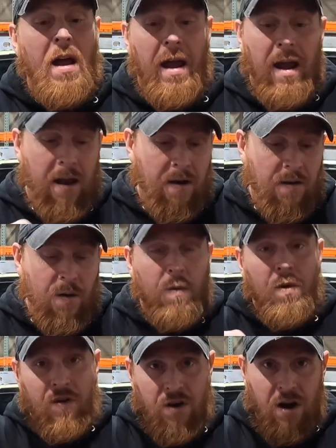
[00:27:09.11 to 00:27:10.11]
and you
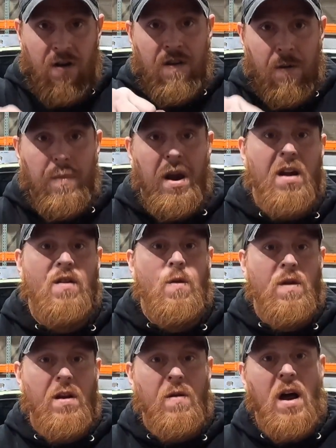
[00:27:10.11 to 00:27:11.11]
don't want to change the pitch
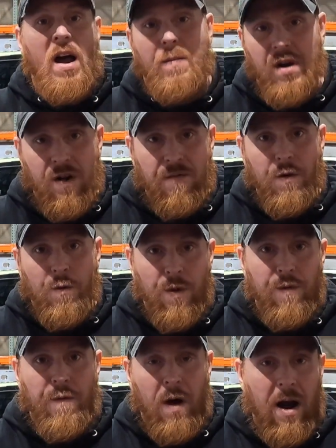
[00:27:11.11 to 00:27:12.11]
or the alignment of your
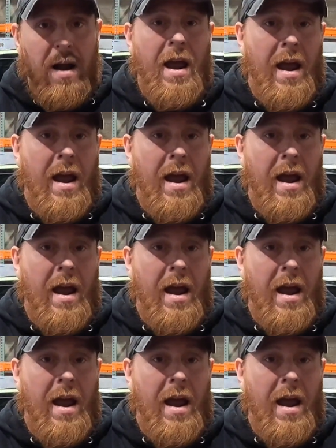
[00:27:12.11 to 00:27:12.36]
roof rack,